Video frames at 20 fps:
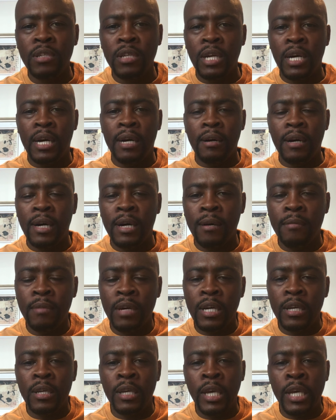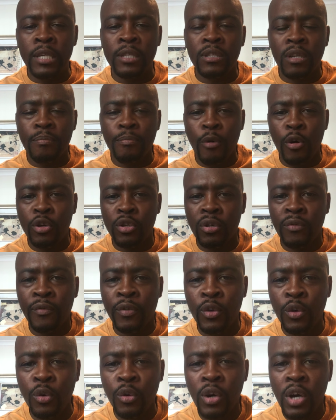uh, uh history point of
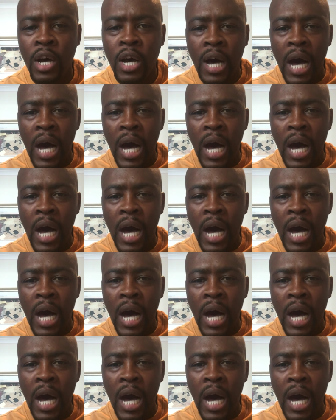view,